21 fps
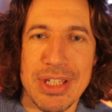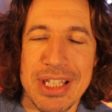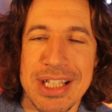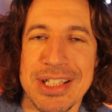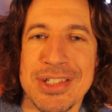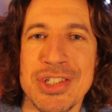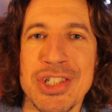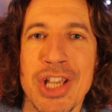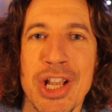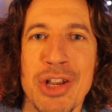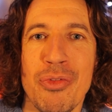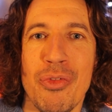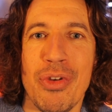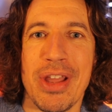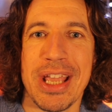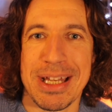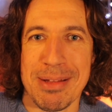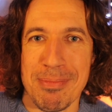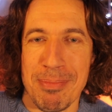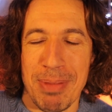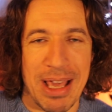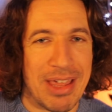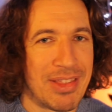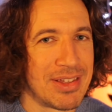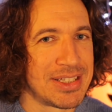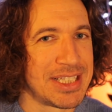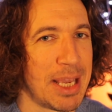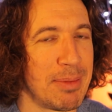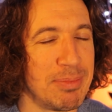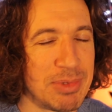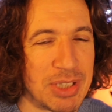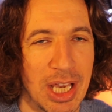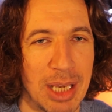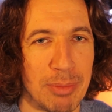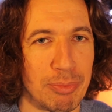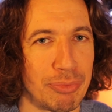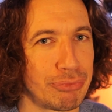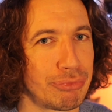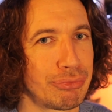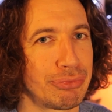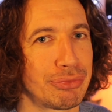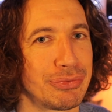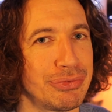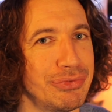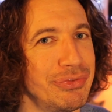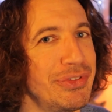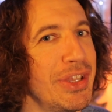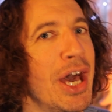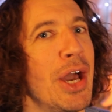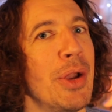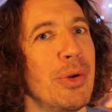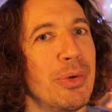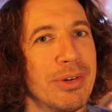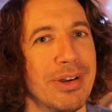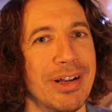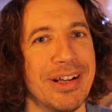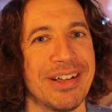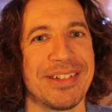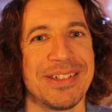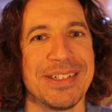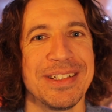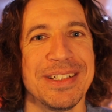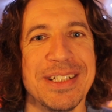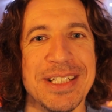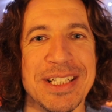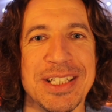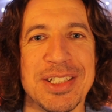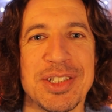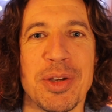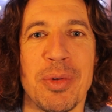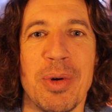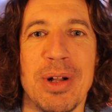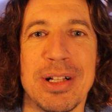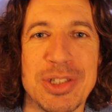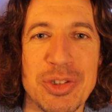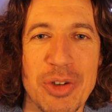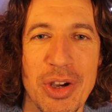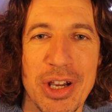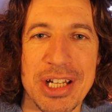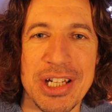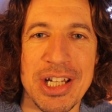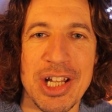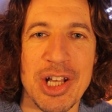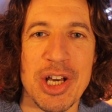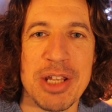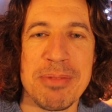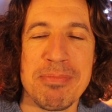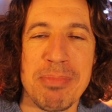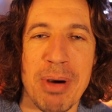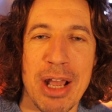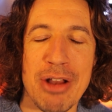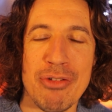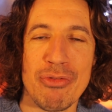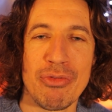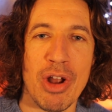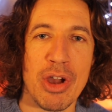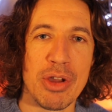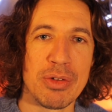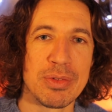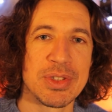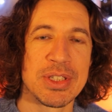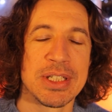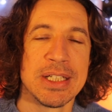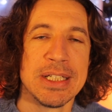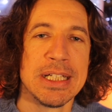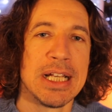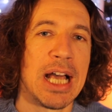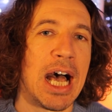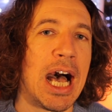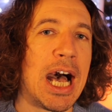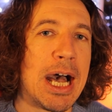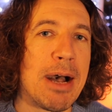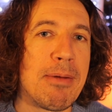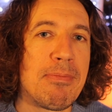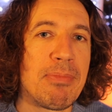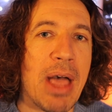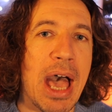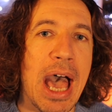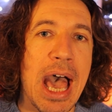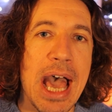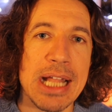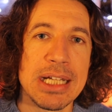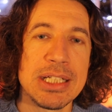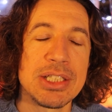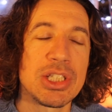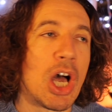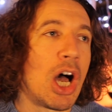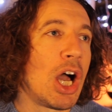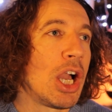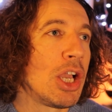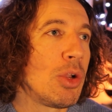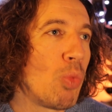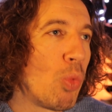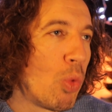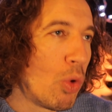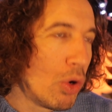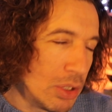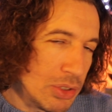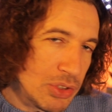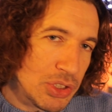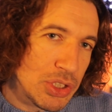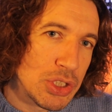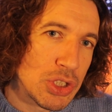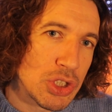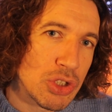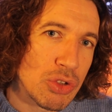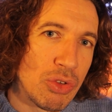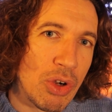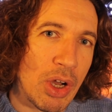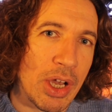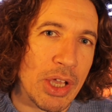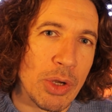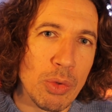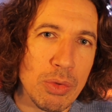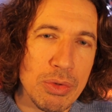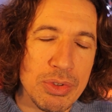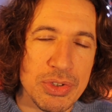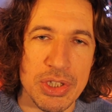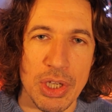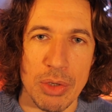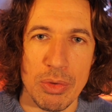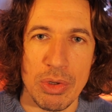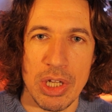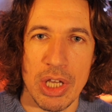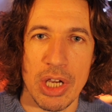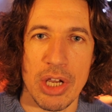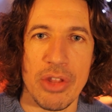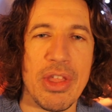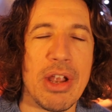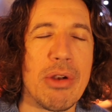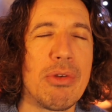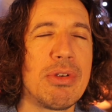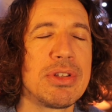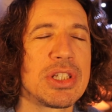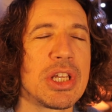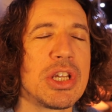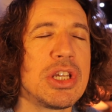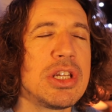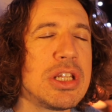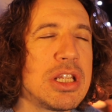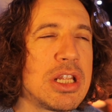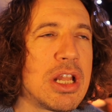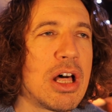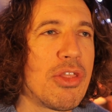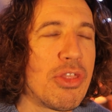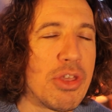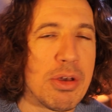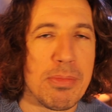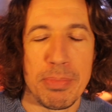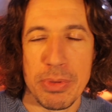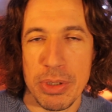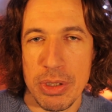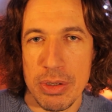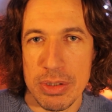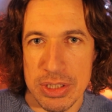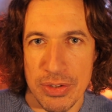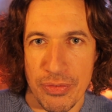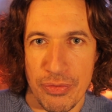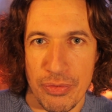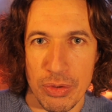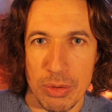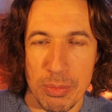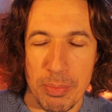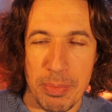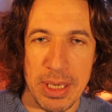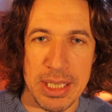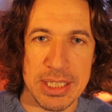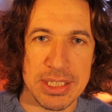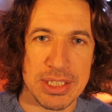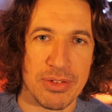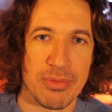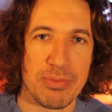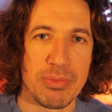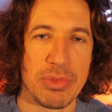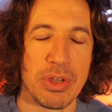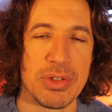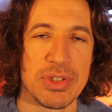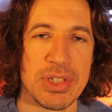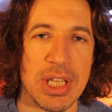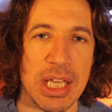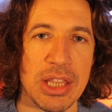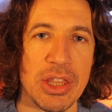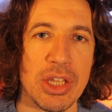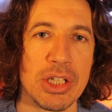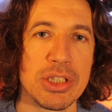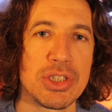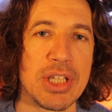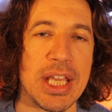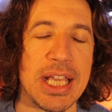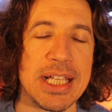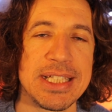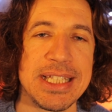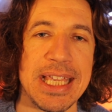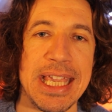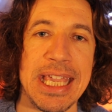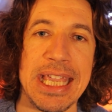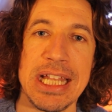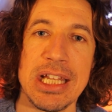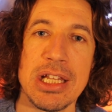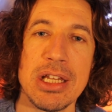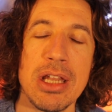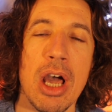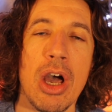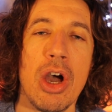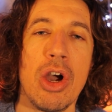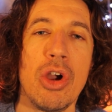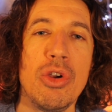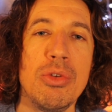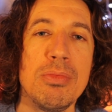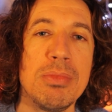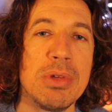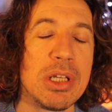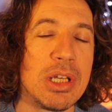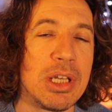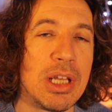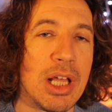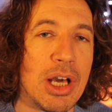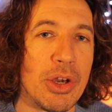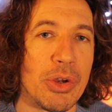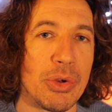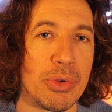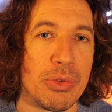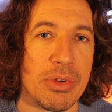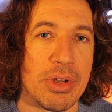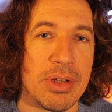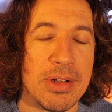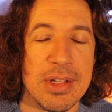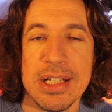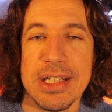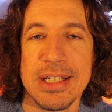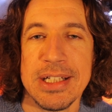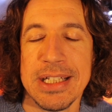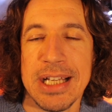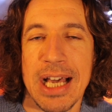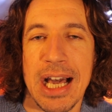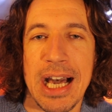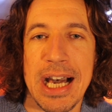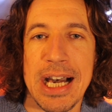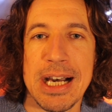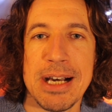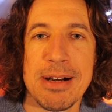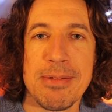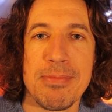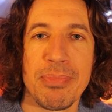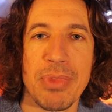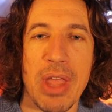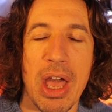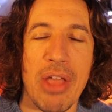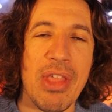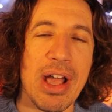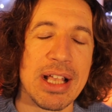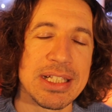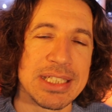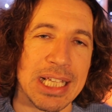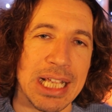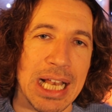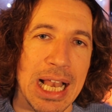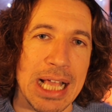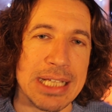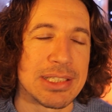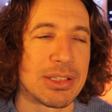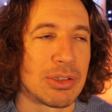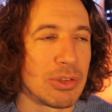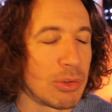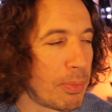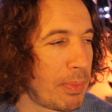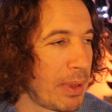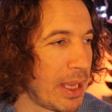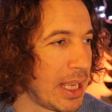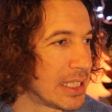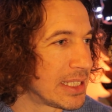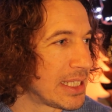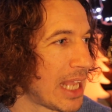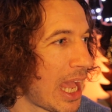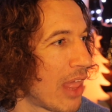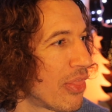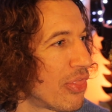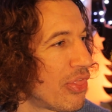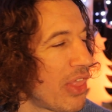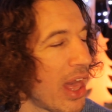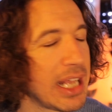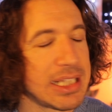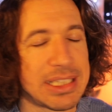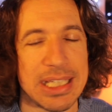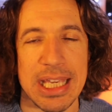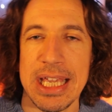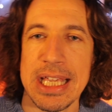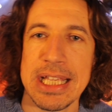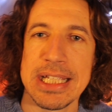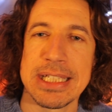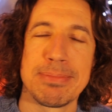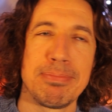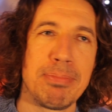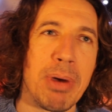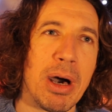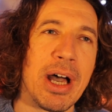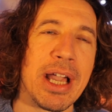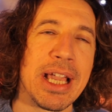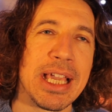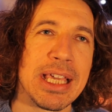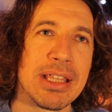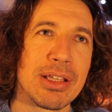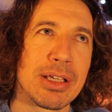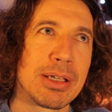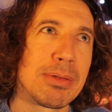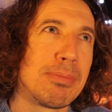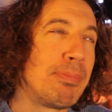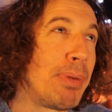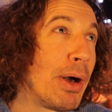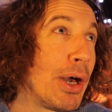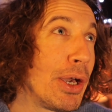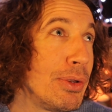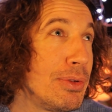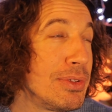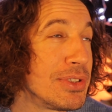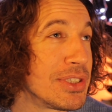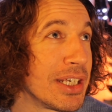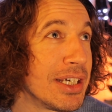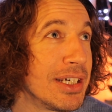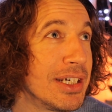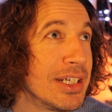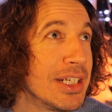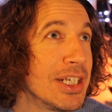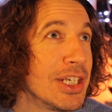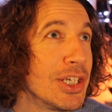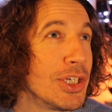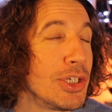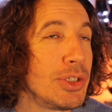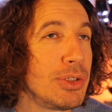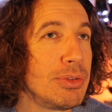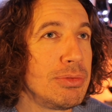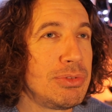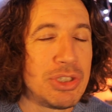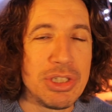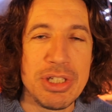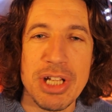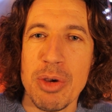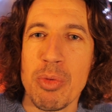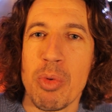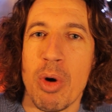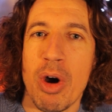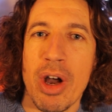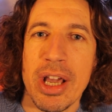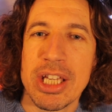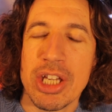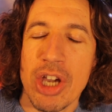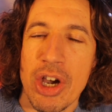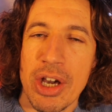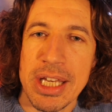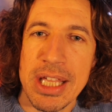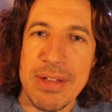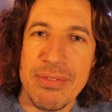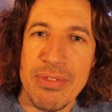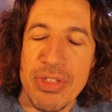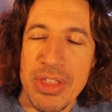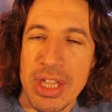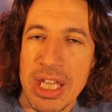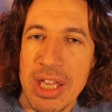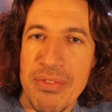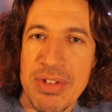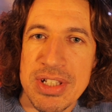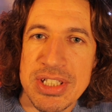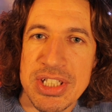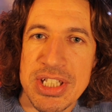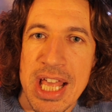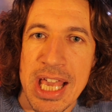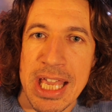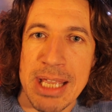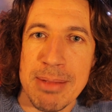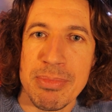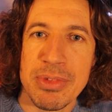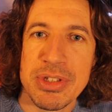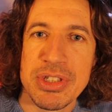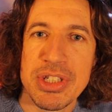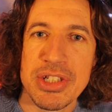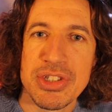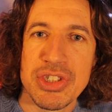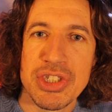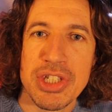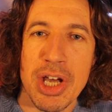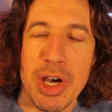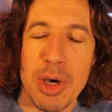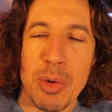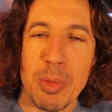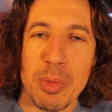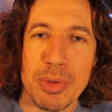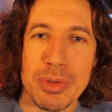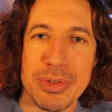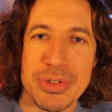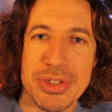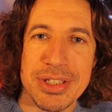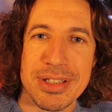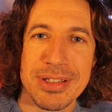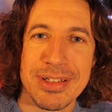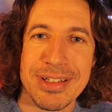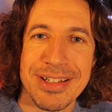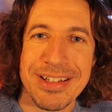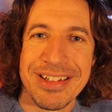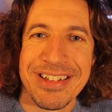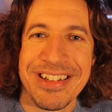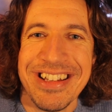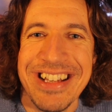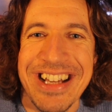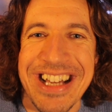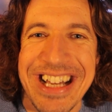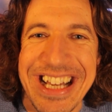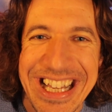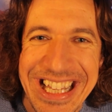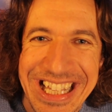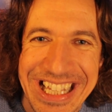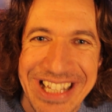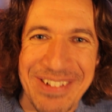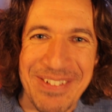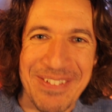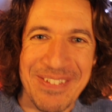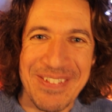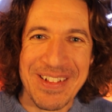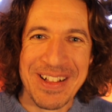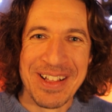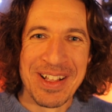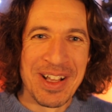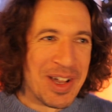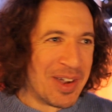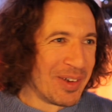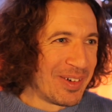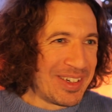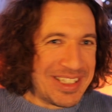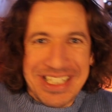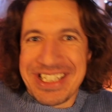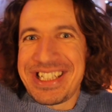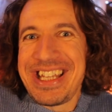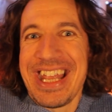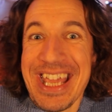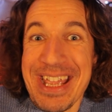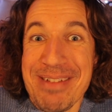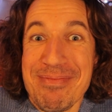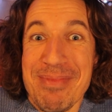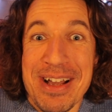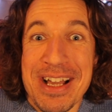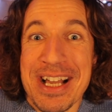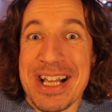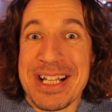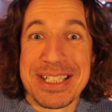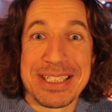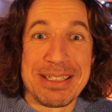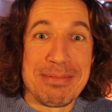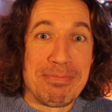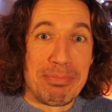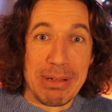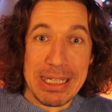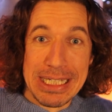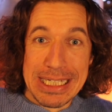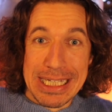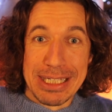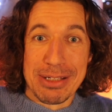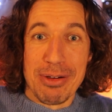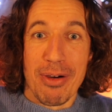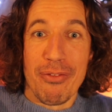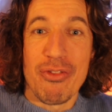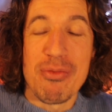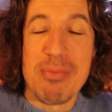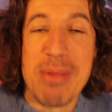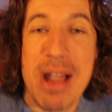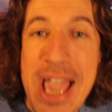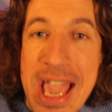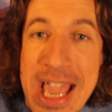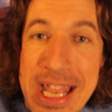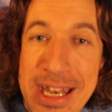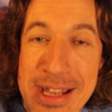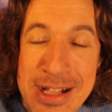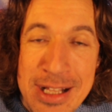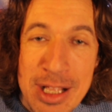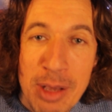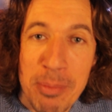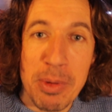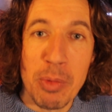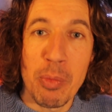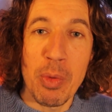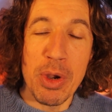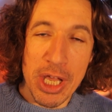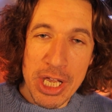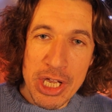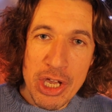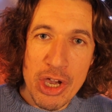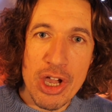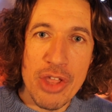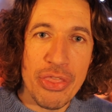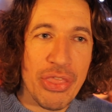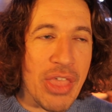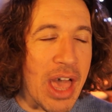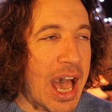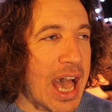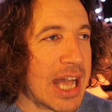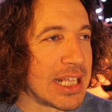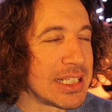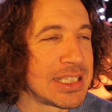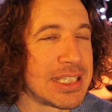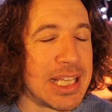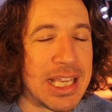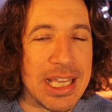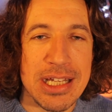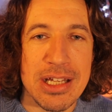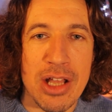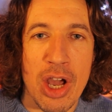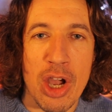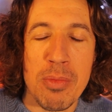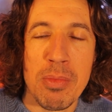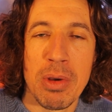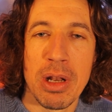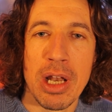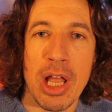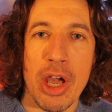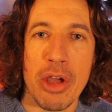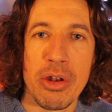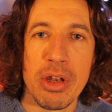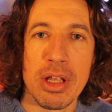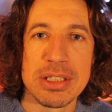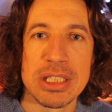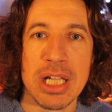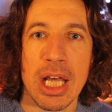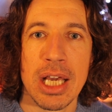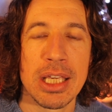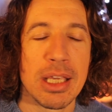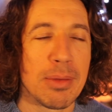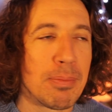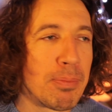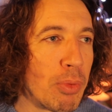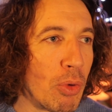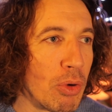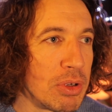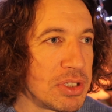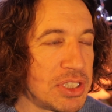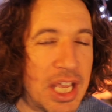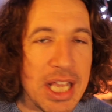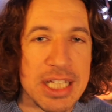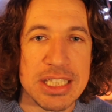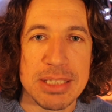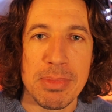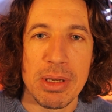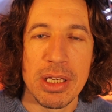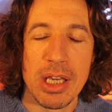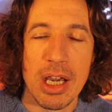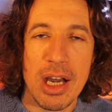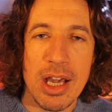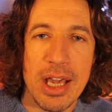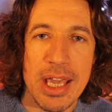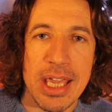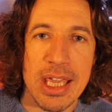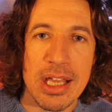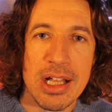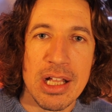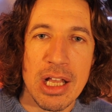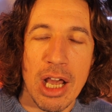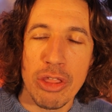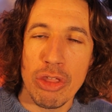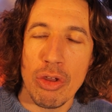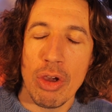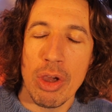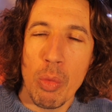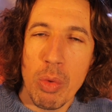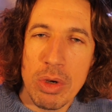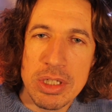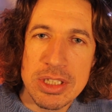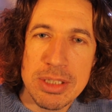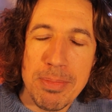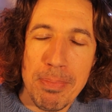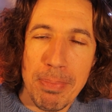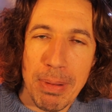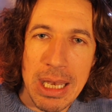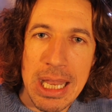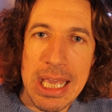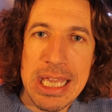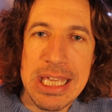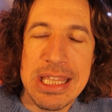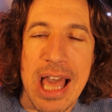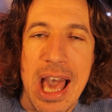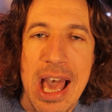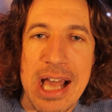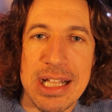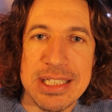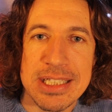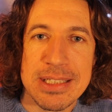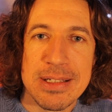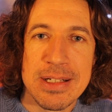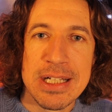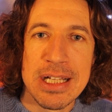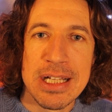sight read and play at the same time, no. So I'll try and learn by rote. And I want to try and also learn, there is another beautiful piece of music that is in Home Alone, and that's a classical piece, and that is by the composer who, do what, I can't even think of his name, does Star Wars. What's his name? It's completely gone from my head. But when I heard that in Home Alone, I was like, brought a tear to my eye. I thought I wanted to play that.